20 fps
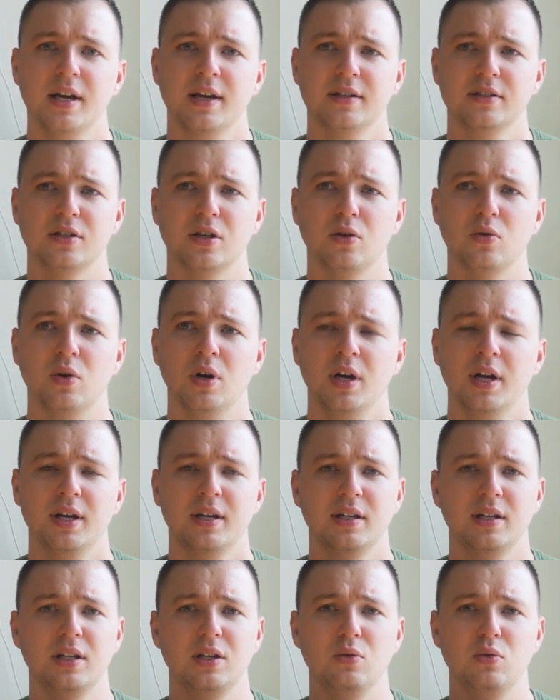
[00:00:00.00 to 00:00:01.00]
So
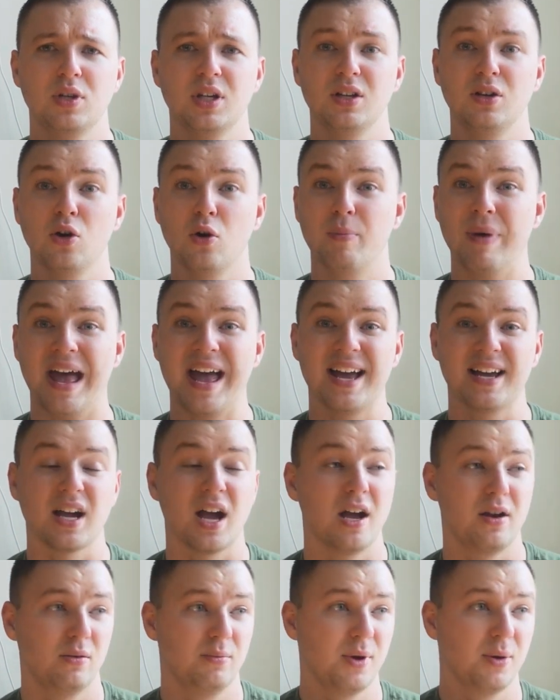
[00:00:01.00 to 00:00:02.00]
You can go back.
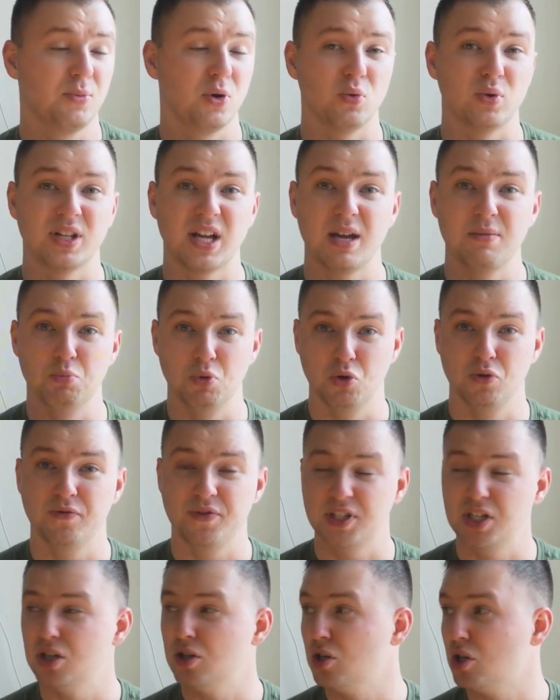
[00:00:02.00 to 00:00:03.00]
I remember when I
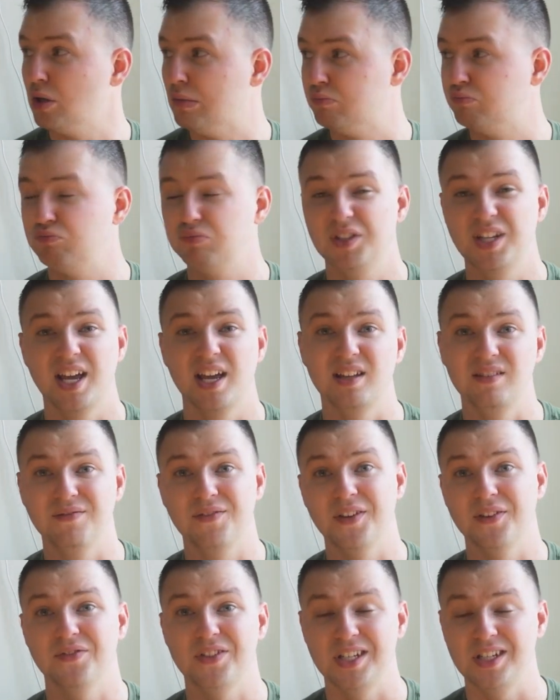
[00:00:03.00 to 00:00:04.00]
moved here 10,
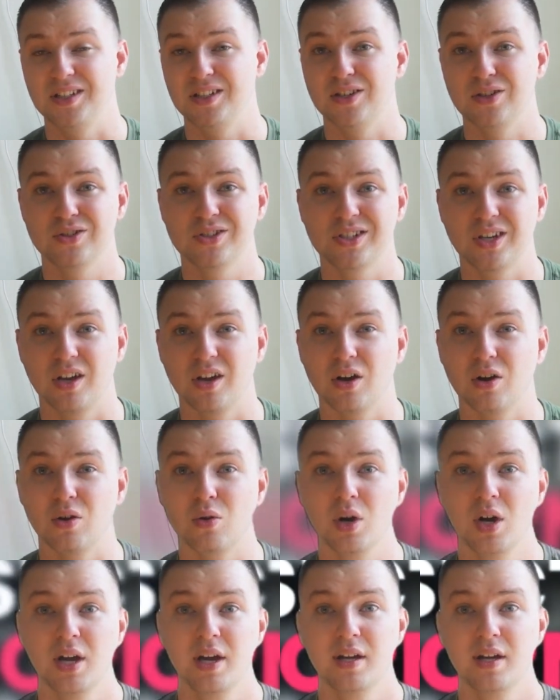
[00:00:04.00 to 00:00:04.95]
15 years ago,